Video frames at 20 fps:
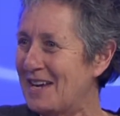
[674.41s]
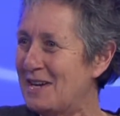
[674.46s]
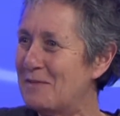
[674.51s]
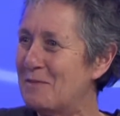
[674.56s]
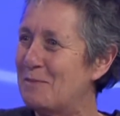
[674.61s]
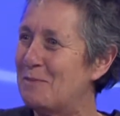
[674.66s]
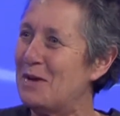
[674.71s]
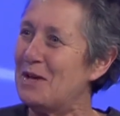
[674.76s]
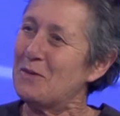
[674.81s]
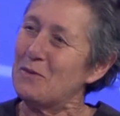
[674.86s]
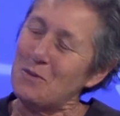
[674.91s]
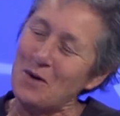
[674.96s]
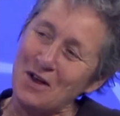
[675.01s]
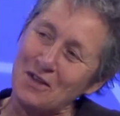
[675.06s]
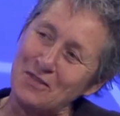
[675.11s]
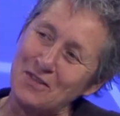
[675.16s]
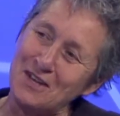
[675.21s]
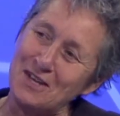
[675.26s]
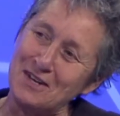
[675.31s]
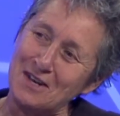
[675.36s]
right? Be
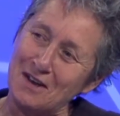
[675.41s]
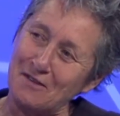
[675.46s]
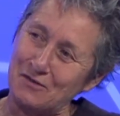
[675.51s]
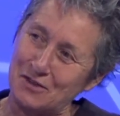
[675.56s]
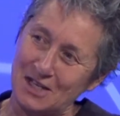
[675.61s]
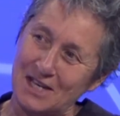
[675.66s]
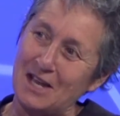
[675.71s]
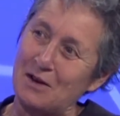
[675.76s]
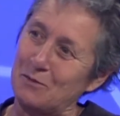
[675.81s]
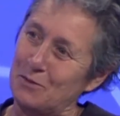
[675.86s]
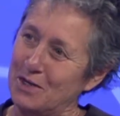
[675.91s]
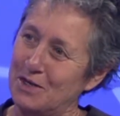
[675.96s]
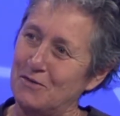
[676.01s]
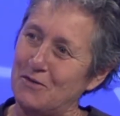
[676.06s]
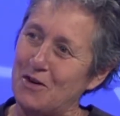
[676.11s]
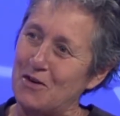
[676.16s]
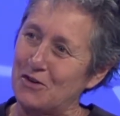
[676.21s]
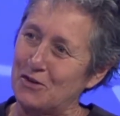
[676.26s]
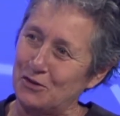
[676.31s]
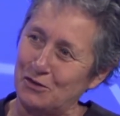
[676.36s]
wealthy enough to get rid of
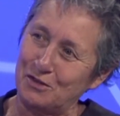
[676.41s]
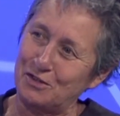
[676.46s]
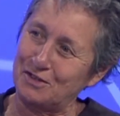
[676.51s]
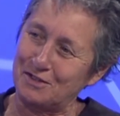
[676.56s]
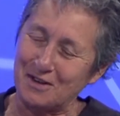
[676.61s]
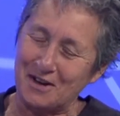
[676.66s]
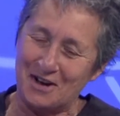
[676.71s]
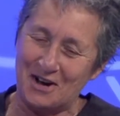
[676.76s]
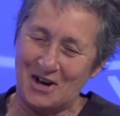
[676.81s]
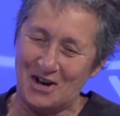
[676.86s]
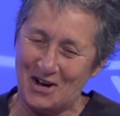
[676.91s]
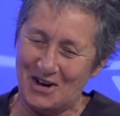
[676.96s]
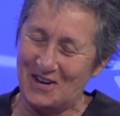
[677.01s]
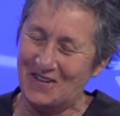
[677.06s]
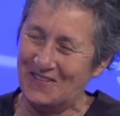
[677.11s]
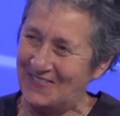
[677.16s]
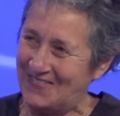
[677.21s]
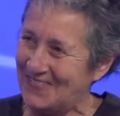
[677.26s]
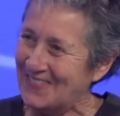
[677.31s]
all your stuff.